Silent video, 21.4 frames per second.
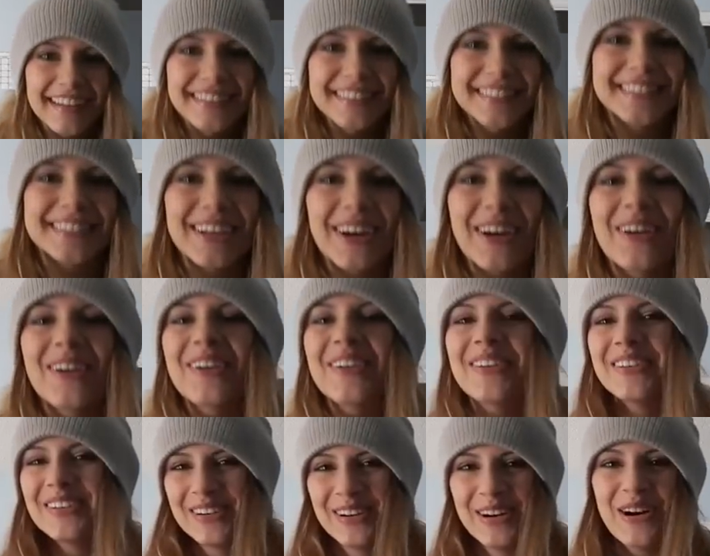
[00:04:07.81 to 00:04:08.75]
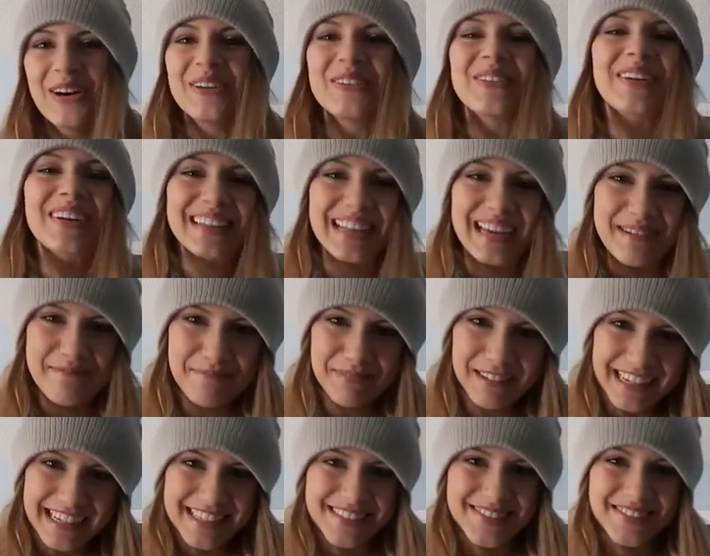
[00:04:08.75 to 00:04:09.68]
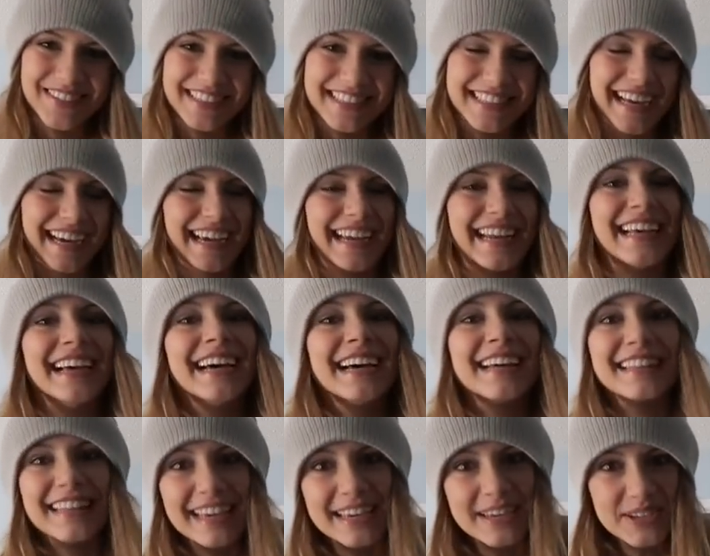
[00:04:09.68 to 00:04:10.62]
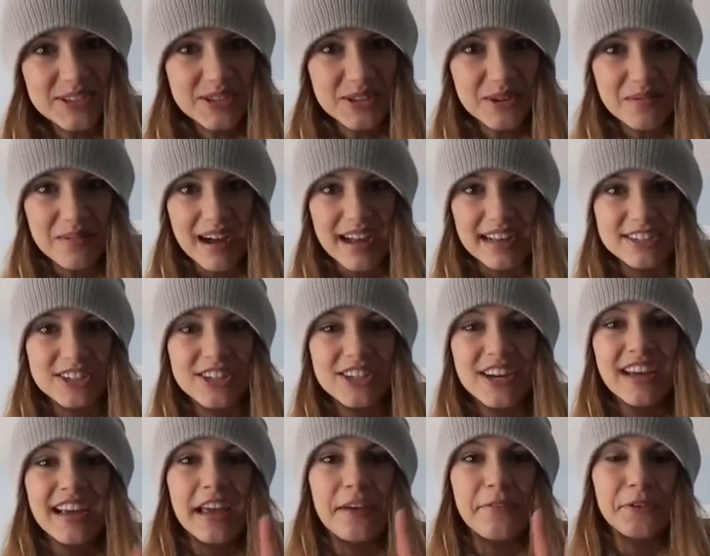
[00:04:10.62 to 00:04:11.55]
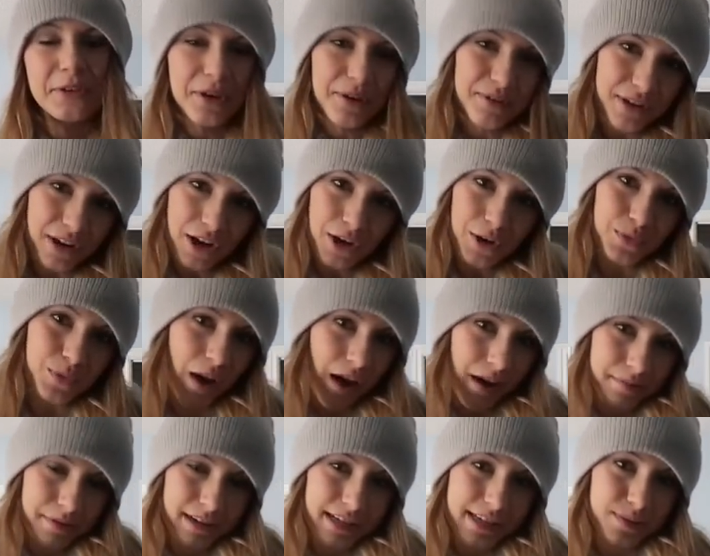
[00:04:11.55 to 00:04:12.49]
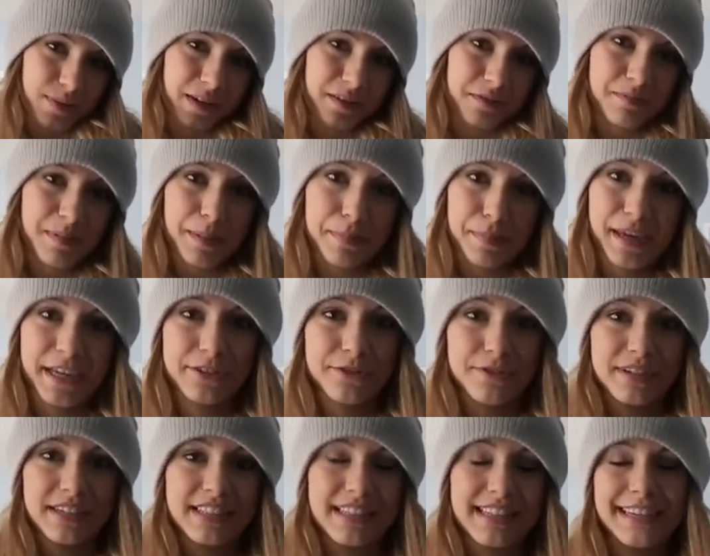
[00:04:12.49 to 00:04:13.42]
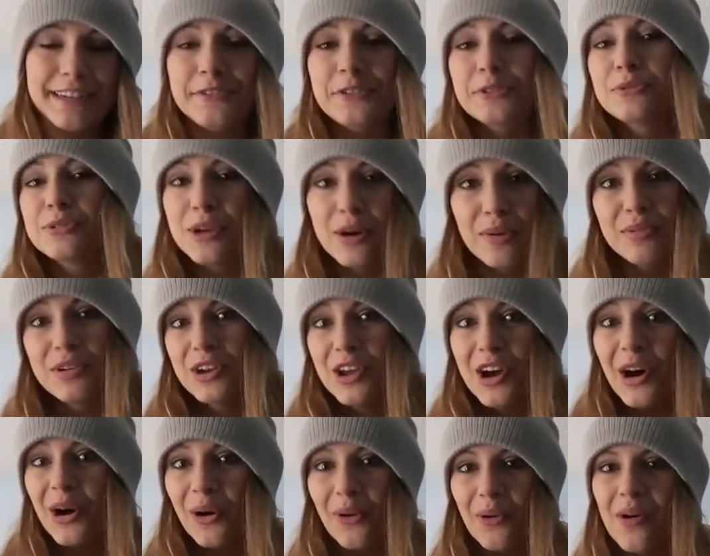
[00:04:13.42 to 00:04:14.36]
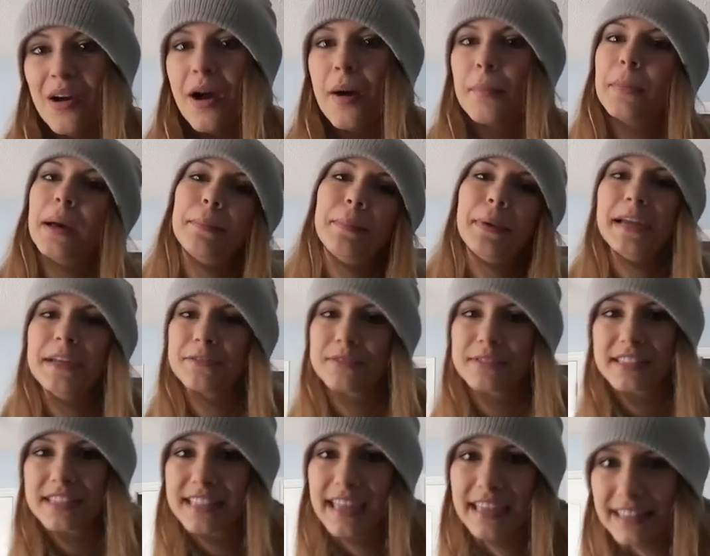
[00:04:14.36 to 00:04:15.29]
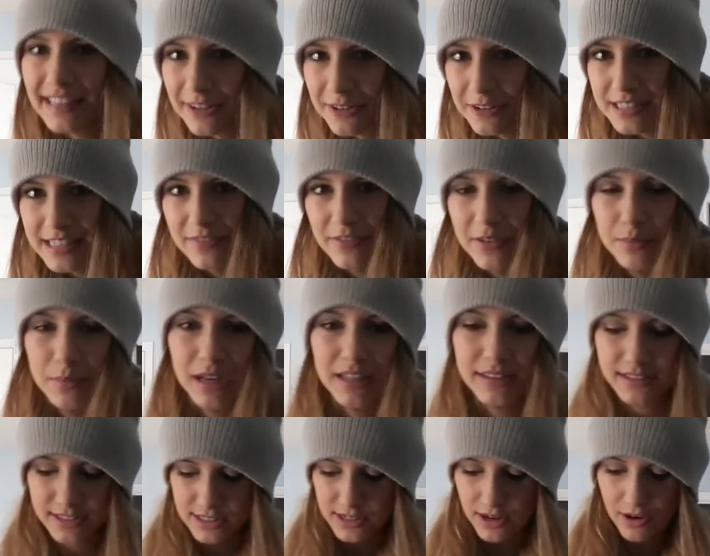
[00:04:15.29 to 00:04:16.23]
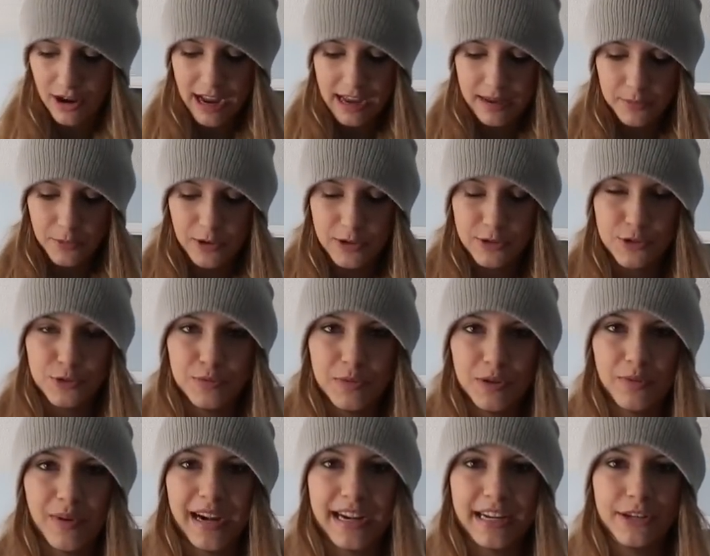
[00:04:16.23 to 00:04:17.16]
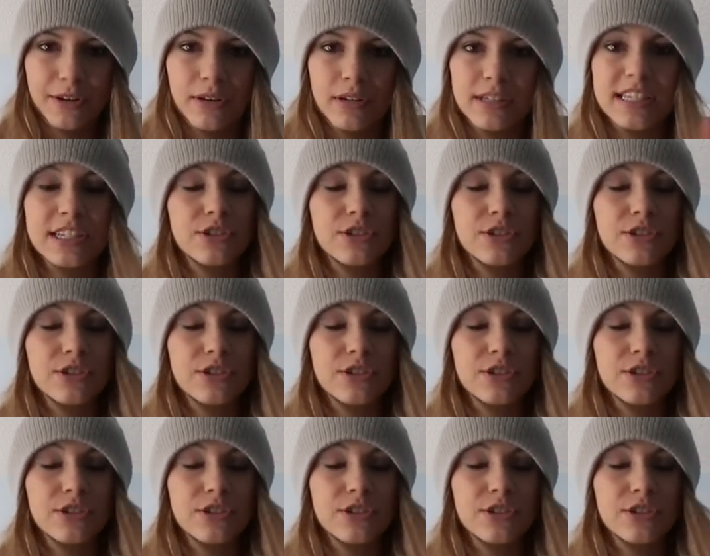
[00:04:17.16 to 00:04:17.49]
So, while that plays for a second, thank you so much. If you don't know, Robert is one of my patrons, and if you don't know, my patrons get letters every month, so I am going to be writing yours.